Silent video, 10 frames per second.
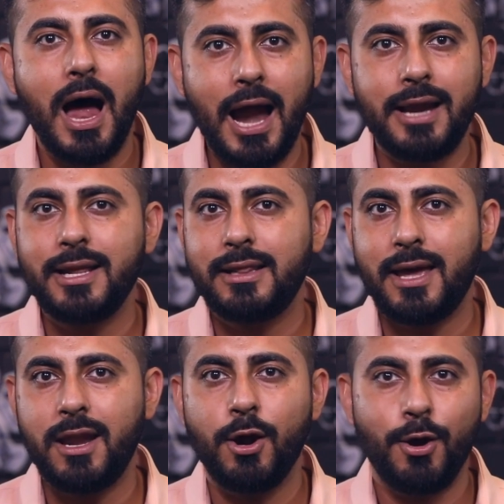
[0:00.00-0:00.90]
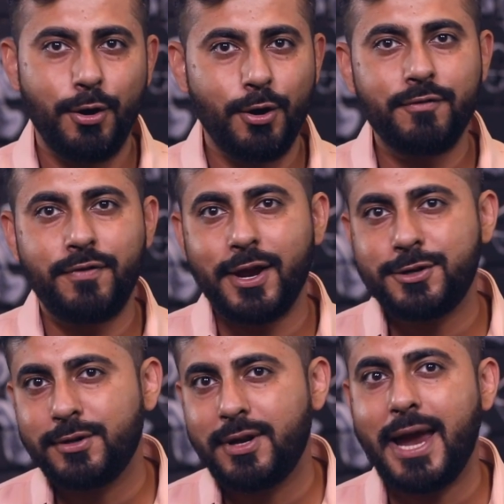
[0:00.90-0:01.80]
Until then, don't
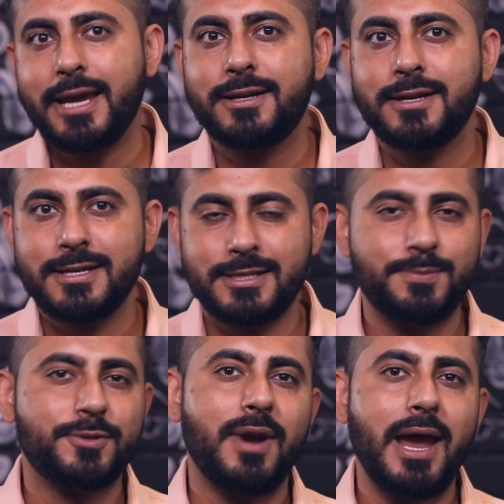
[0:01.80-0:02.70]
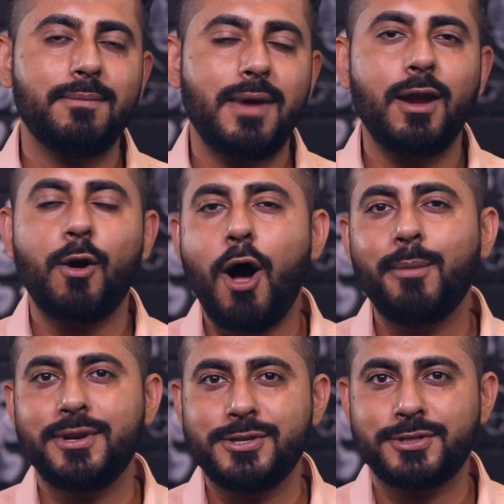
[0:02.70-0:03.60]
forget to like, subscribe and
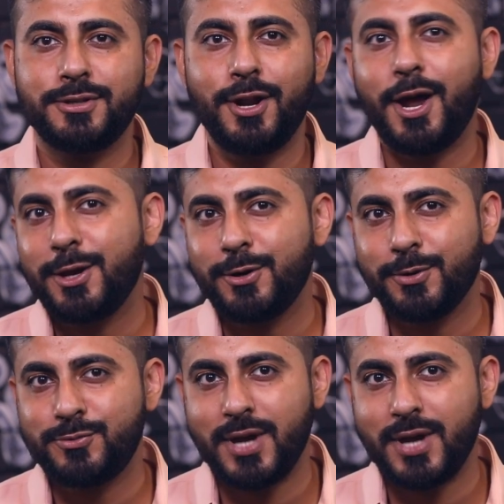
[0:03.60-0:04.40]
comment on our YouTube